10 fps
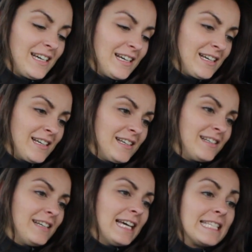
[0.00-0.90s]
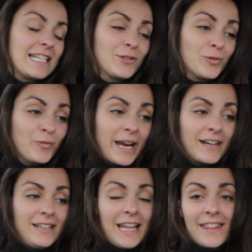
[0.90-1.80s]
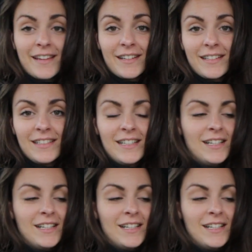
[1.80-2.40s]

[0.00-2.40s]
as I don't wear leather,